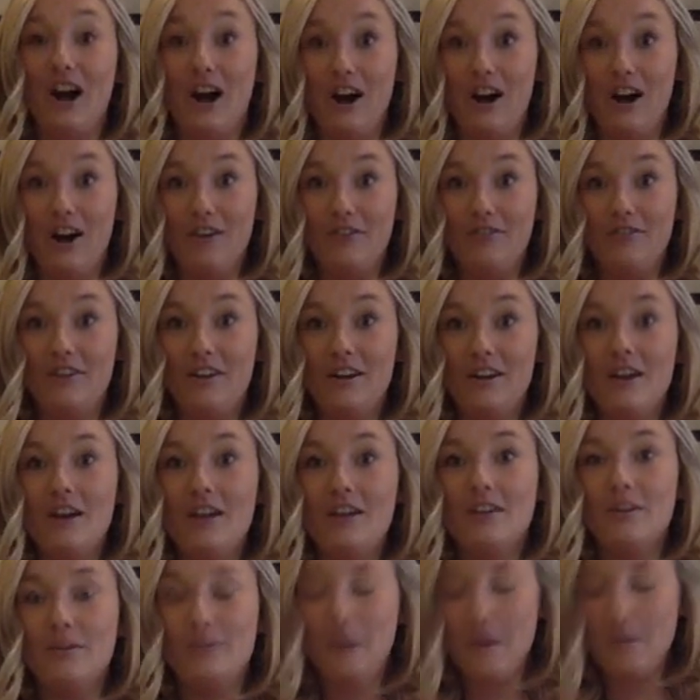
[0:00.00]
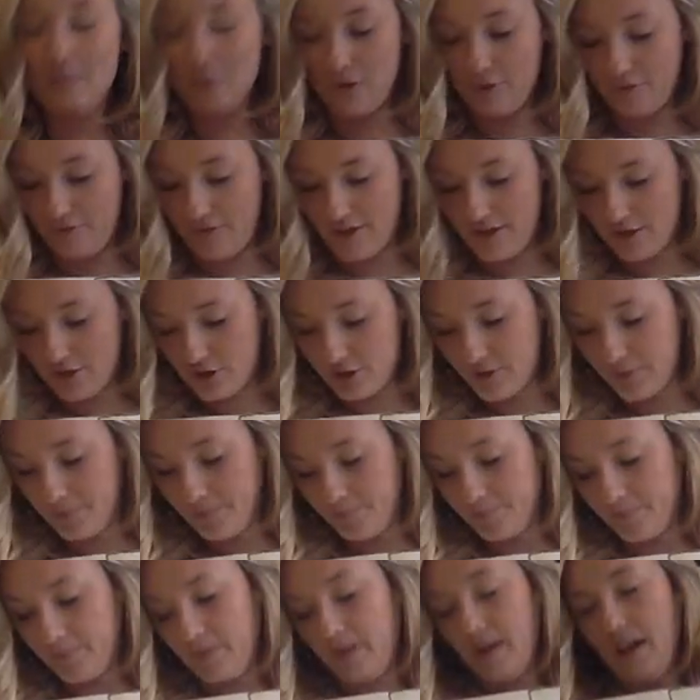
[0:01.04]
of the Rainbow Fish.
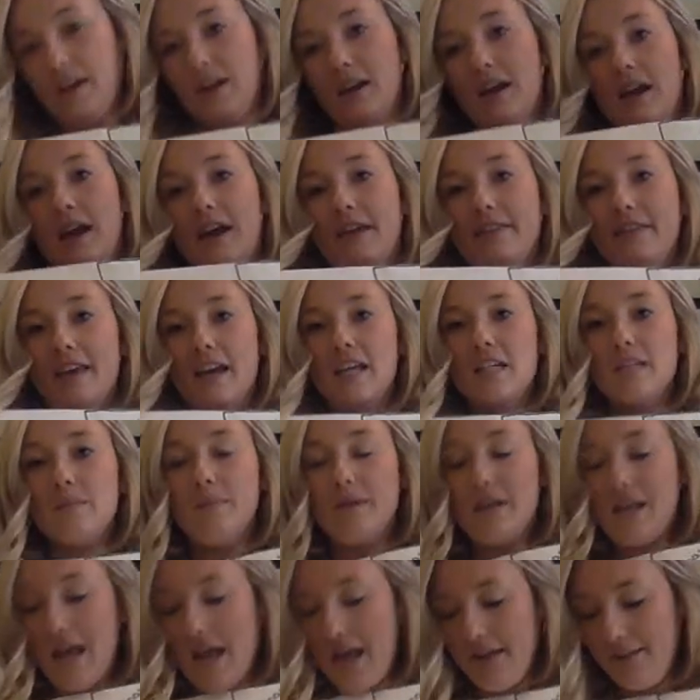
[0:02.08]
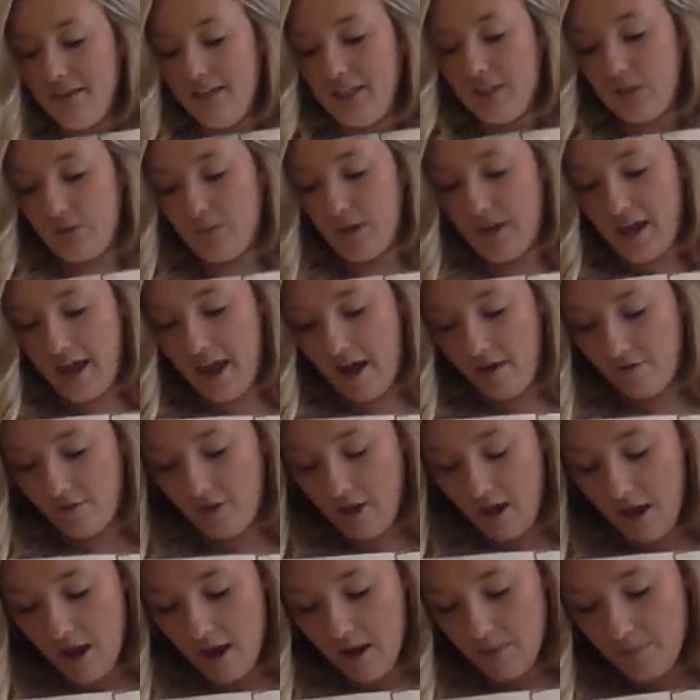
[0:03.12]
And last but not least, we have
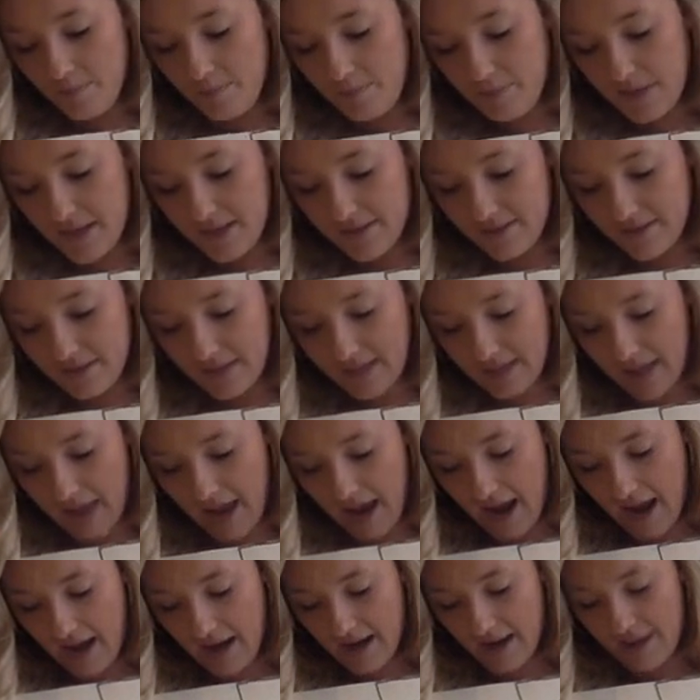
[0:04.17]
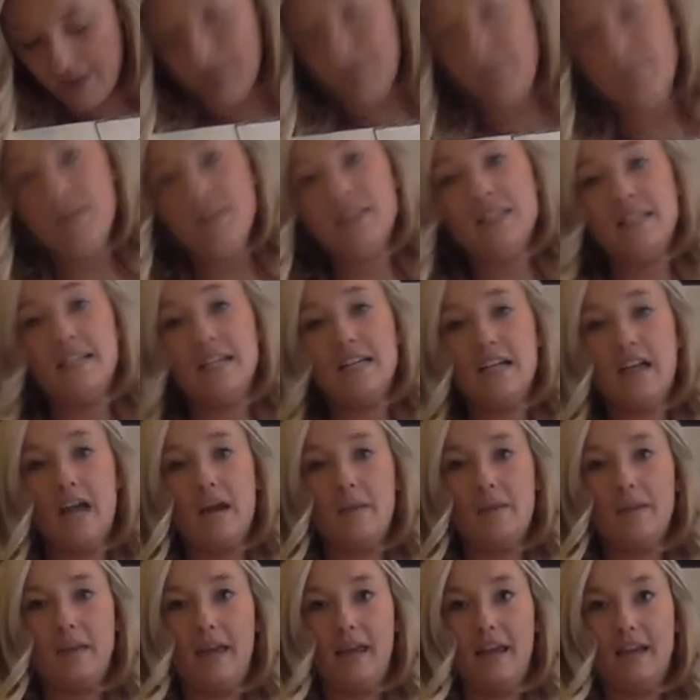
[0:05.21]
Pete the Cat and the Missing
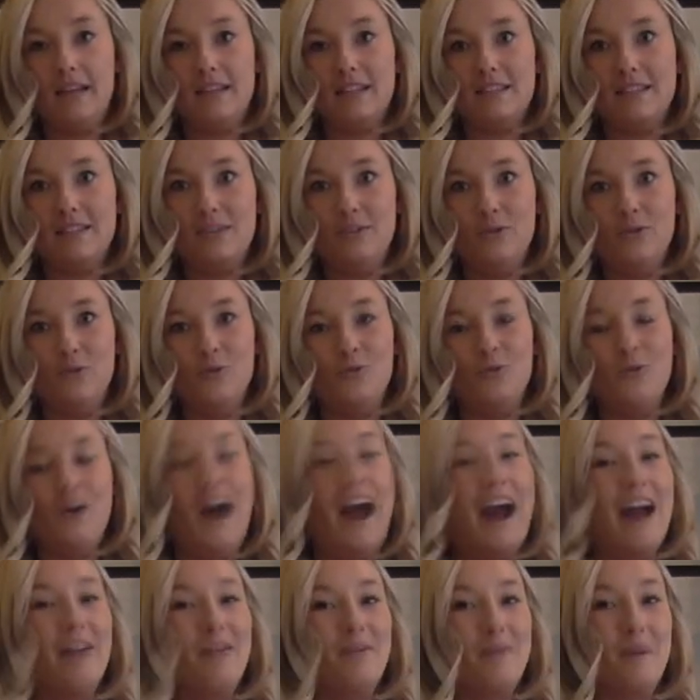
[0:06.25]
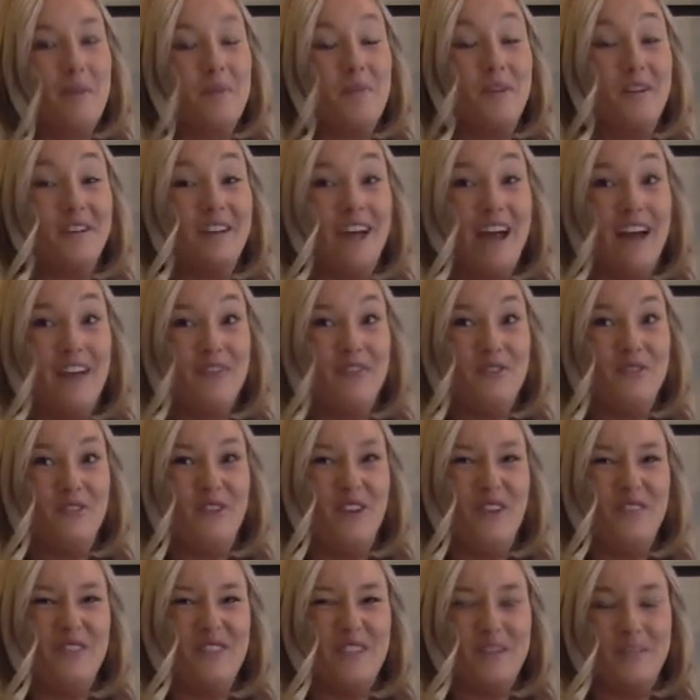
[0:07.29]
Cupcakes. Ooh, I remember a lot of you
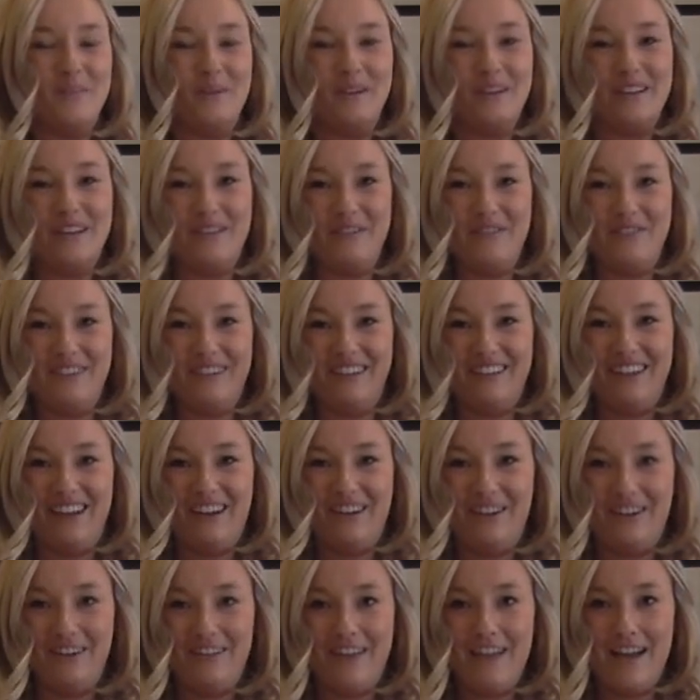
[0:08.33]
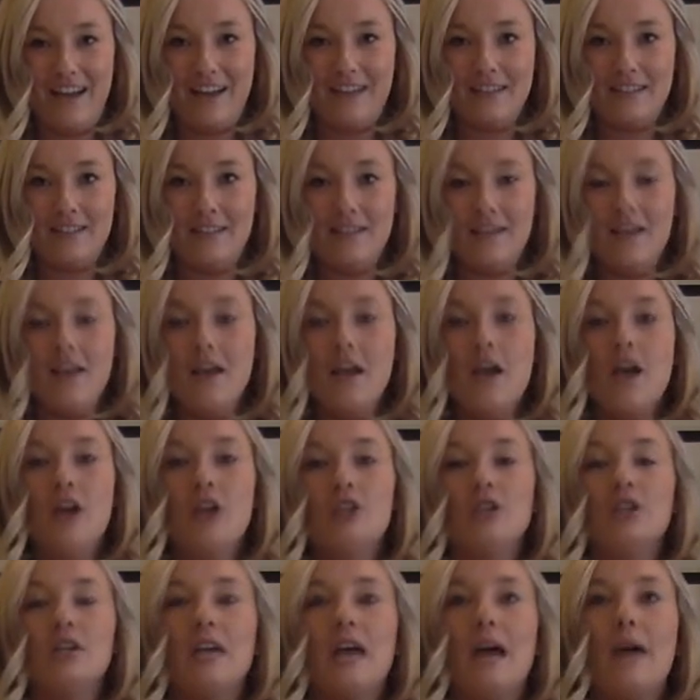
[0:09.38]
love this book that we read aloud in class.
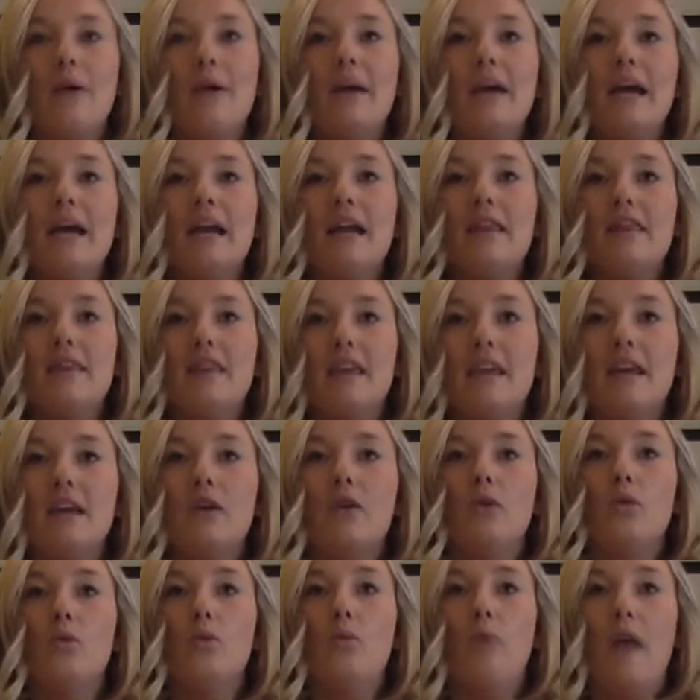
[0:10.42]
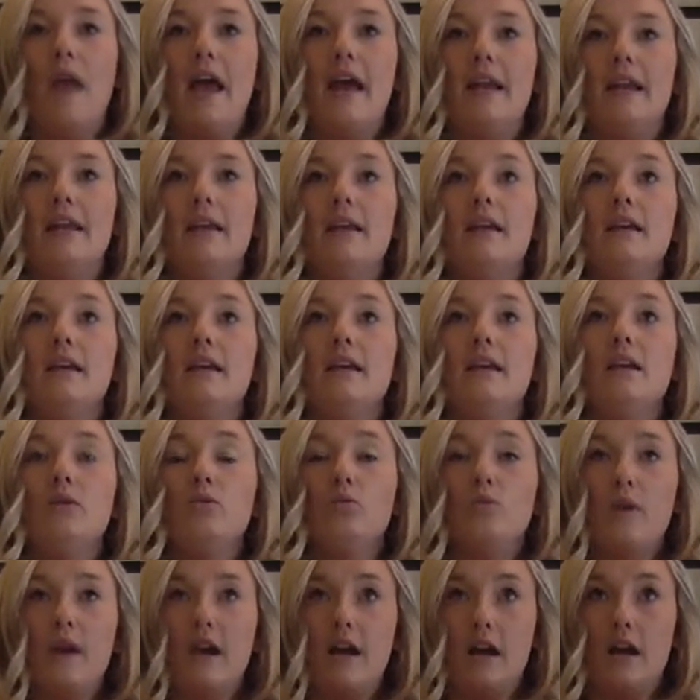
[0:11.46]
So now I gotta think when and
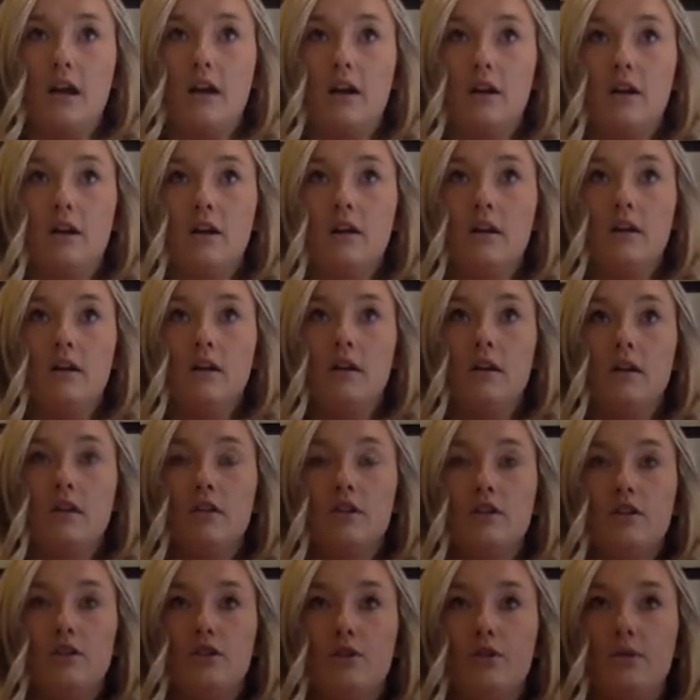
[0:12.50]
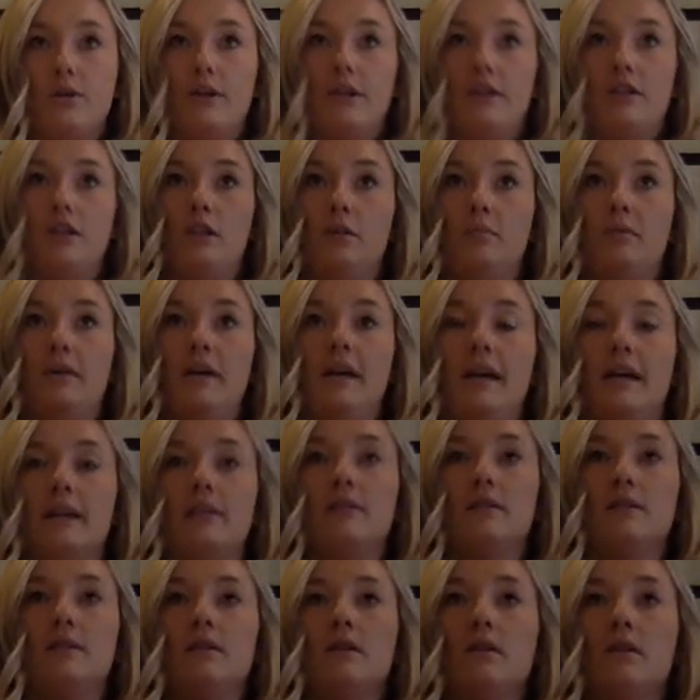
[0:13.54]
where the story took
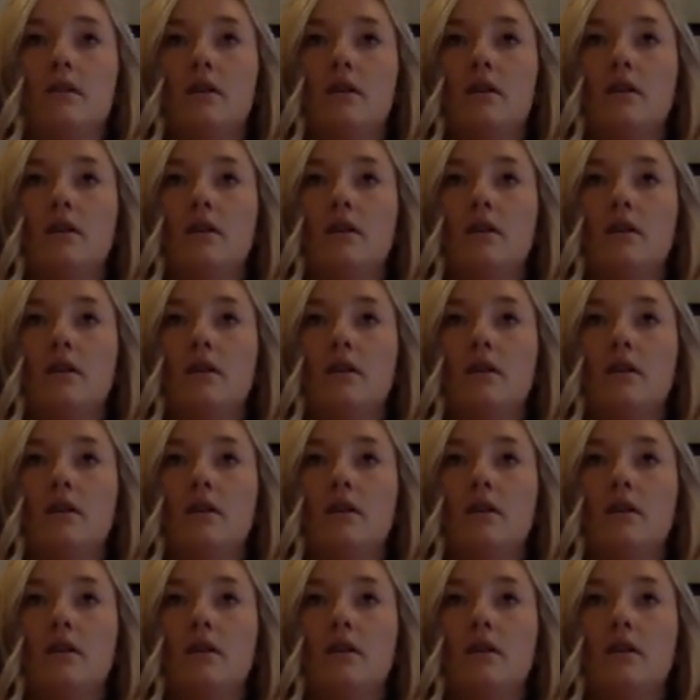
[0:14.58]
place.